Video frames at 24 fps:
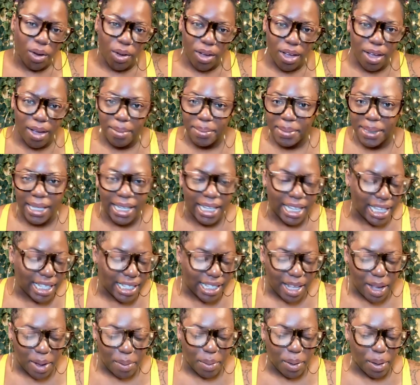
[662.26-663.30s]
comes
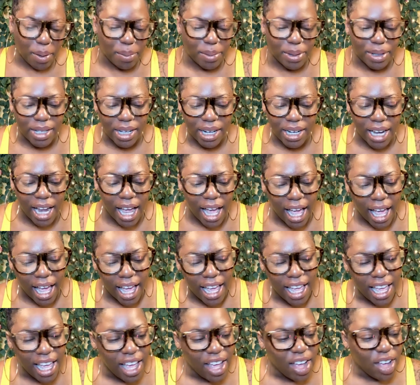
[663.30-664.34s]
against that purpose or not,
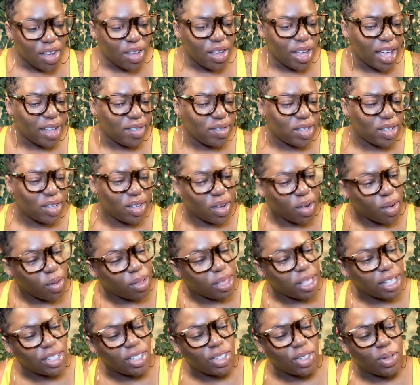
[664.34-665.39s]
you have to know
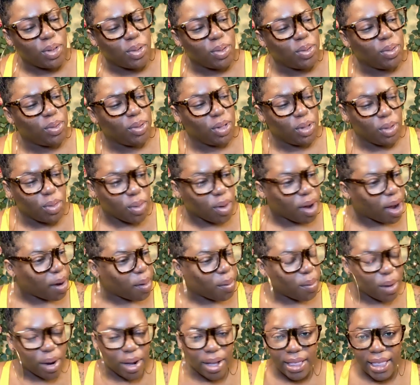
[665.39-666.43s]
that you are
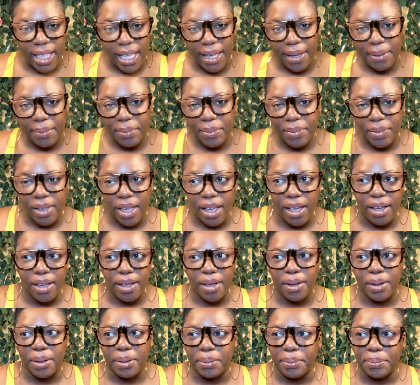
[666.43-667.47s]
worthy.
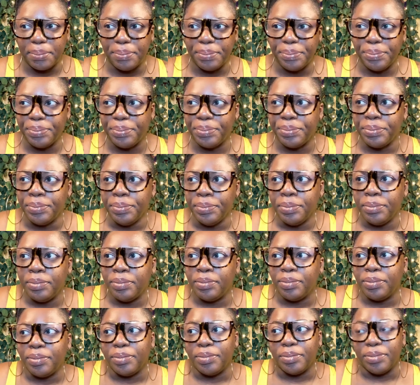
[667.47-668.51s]
And
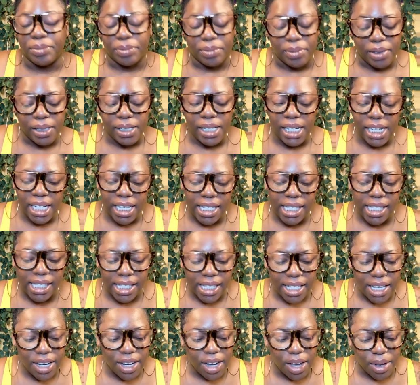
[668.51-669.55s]
it's,
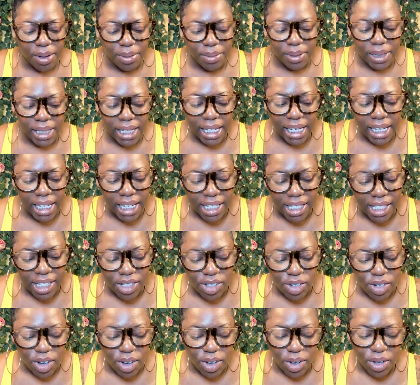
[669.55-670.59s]
you know, again, it's a
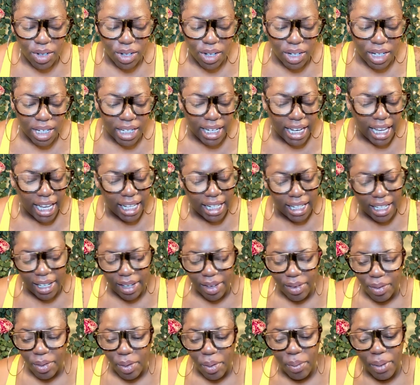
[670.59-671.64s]
struggle on a daily
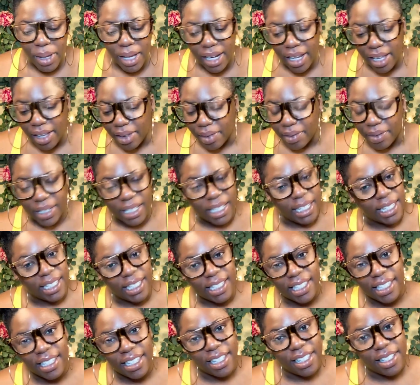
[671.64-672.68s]
for many of
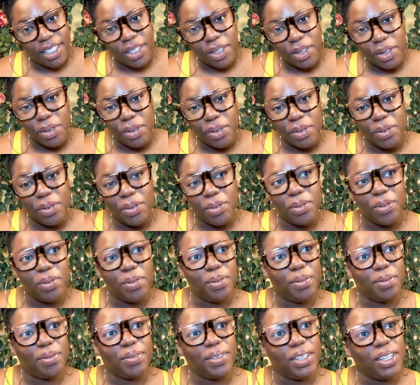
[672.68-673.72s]
us
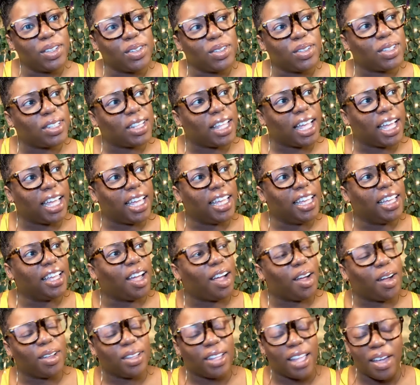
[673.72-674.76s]
to feel like
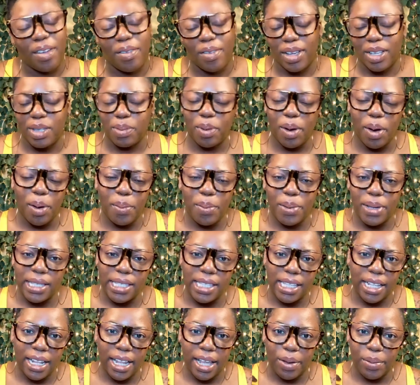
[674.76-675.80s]
our life has
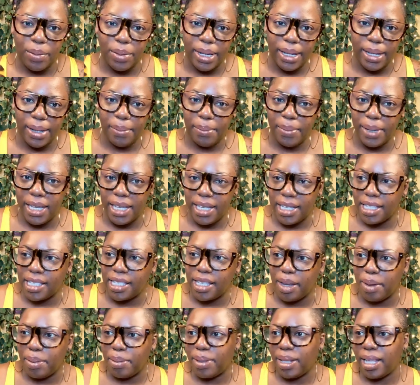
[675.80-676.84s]
purpose and that we mean
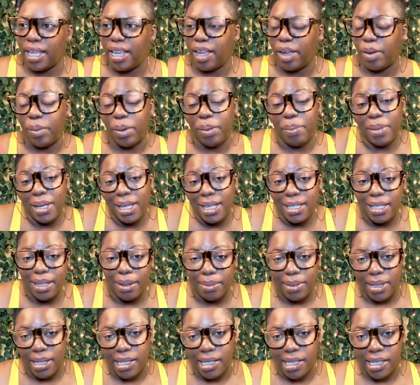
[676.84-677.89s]
something and we mean
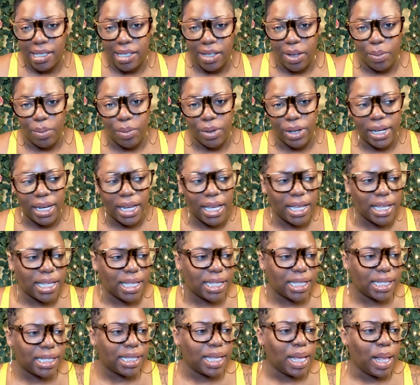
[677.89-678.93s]
something to someone else.